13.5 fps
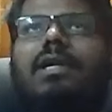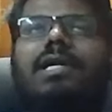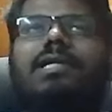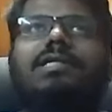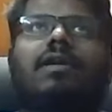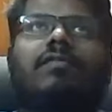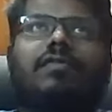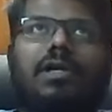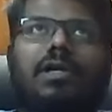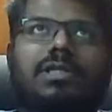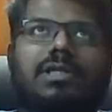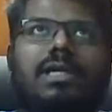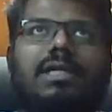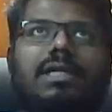It's
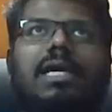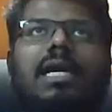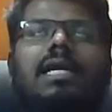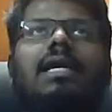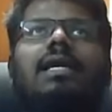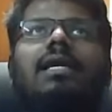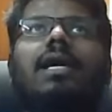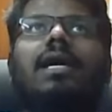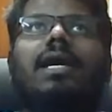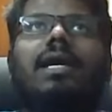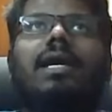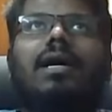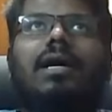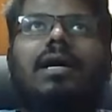unfortunate that
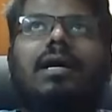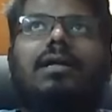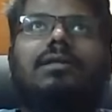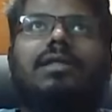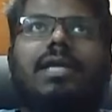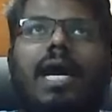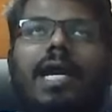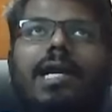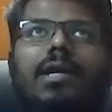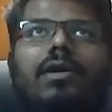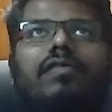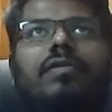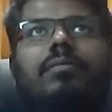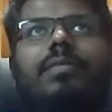the idea
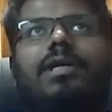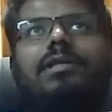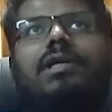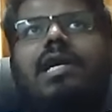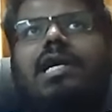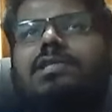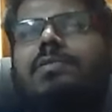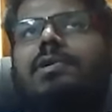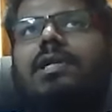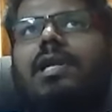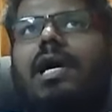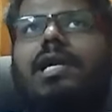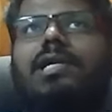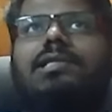of Ambedkar has been
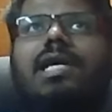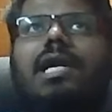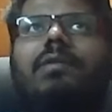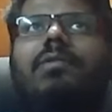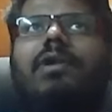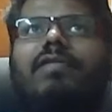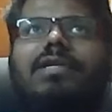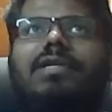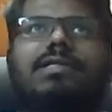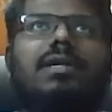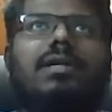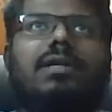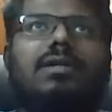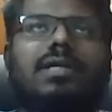hijacked by vested
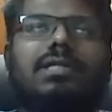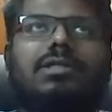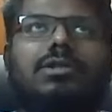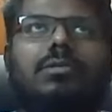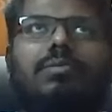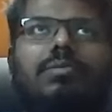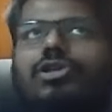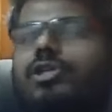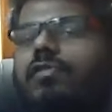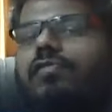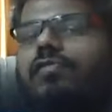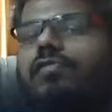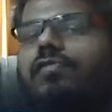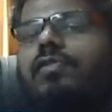interests to push a
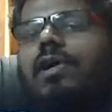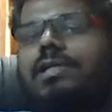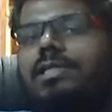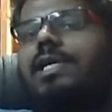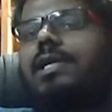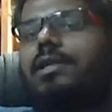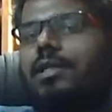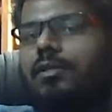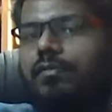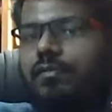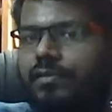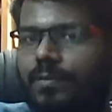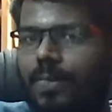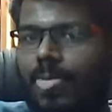false narrative.
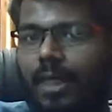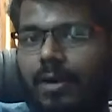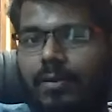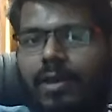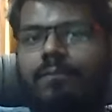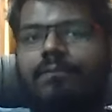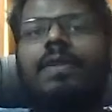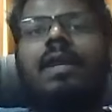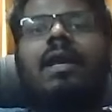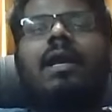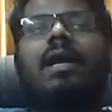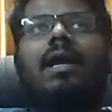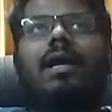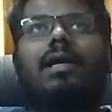Okay.
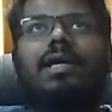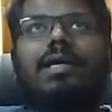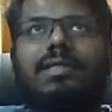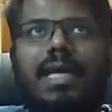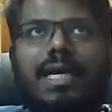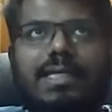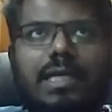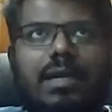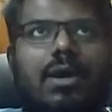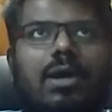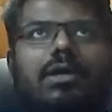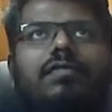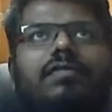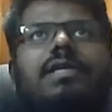He says a lot
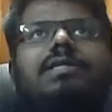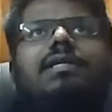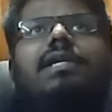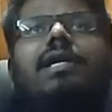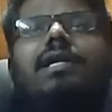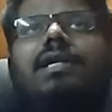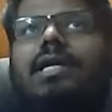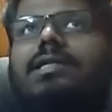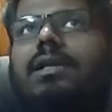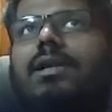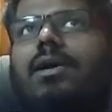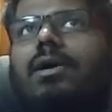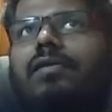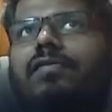of things and he does a
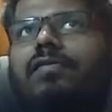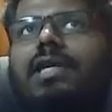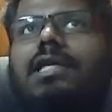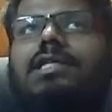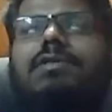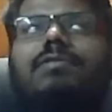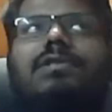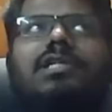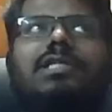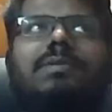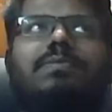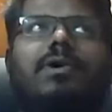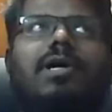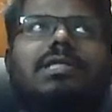lot of things which is
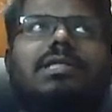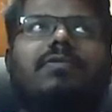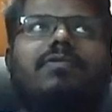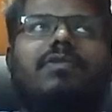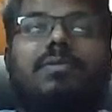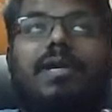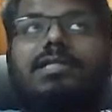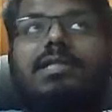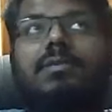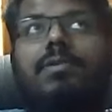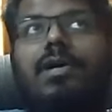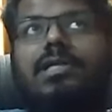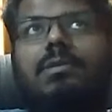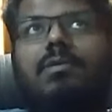possible, which makes it
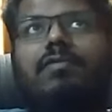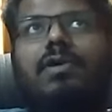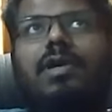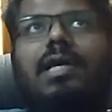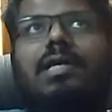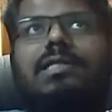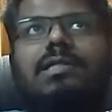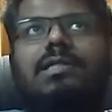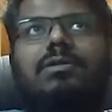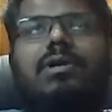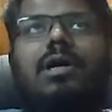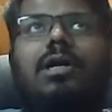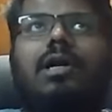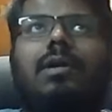possible for us to
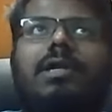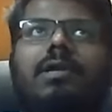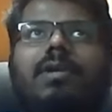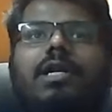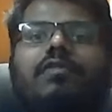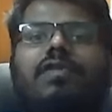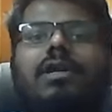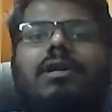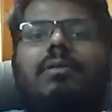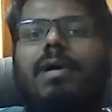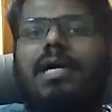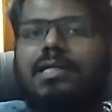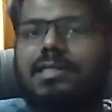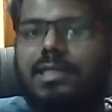adopt him in different
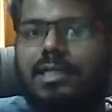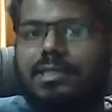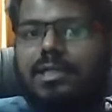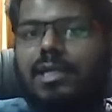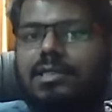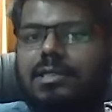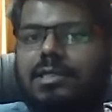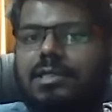parts. There's a decent